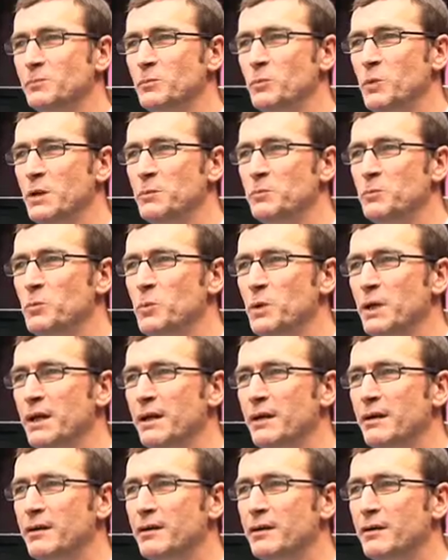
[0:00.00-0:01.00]
when
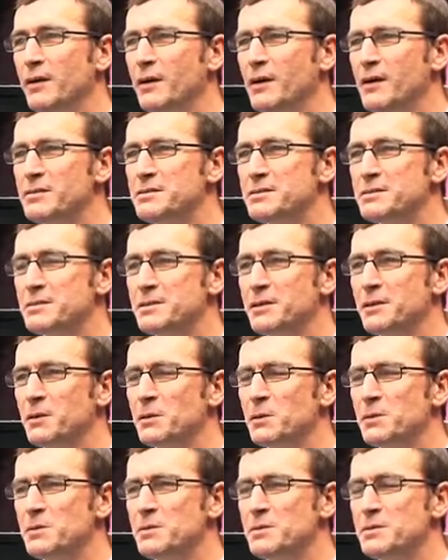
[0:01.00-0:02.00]
we are asked, you
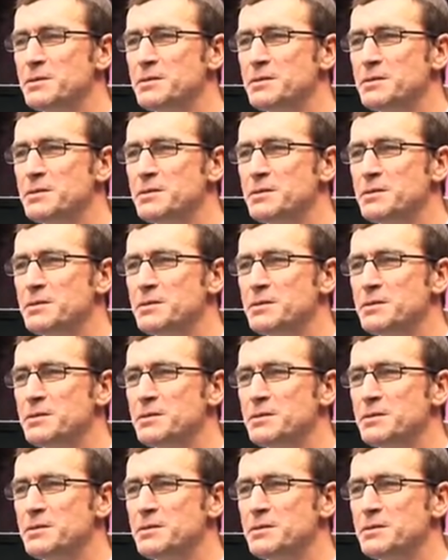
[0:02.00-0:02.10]
know,